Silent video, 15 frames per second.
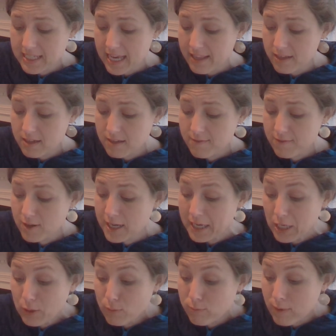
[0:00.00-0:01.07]
together for a
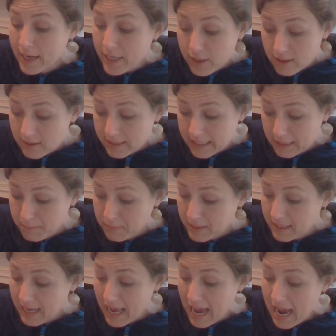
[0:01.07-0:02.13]
greater leap
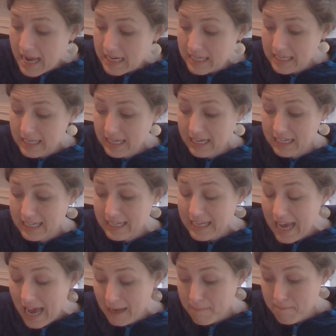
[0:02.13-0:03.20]
than any he had
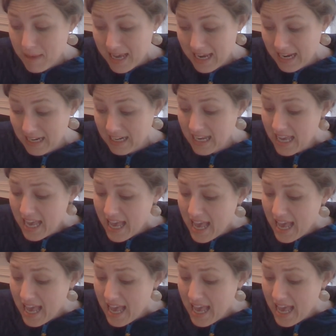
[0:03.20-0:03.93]
yet made,